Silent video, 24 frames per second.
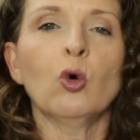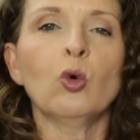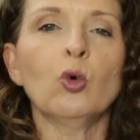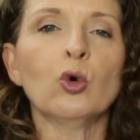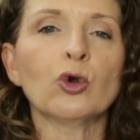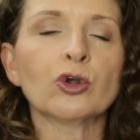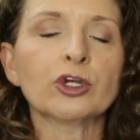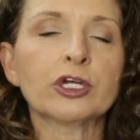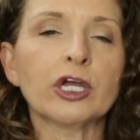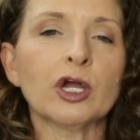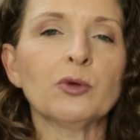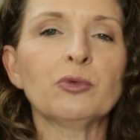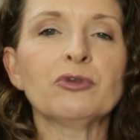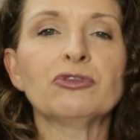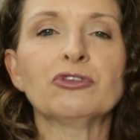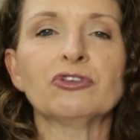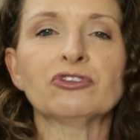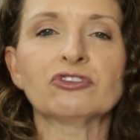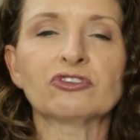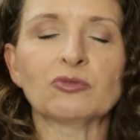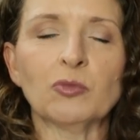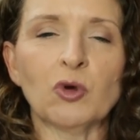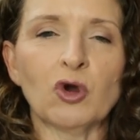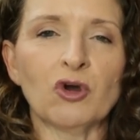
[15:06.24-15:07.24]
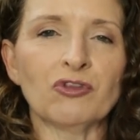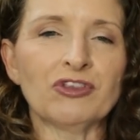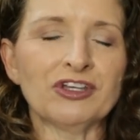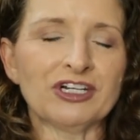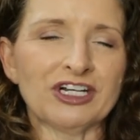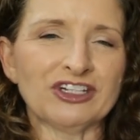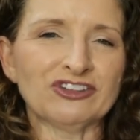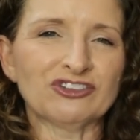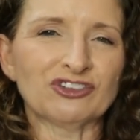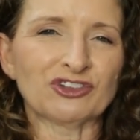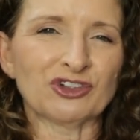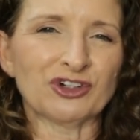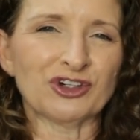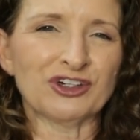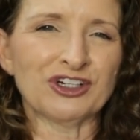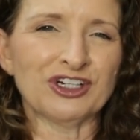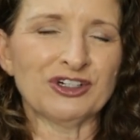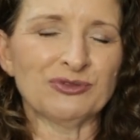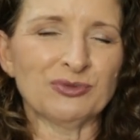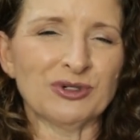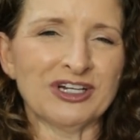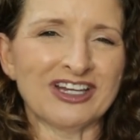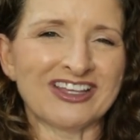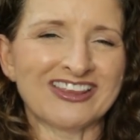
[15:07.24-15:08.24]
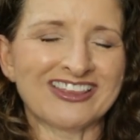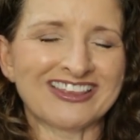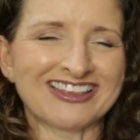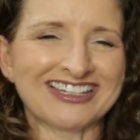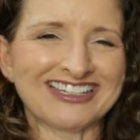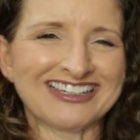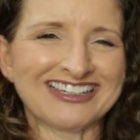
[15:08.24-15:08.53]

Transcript: or go with the small that I started with?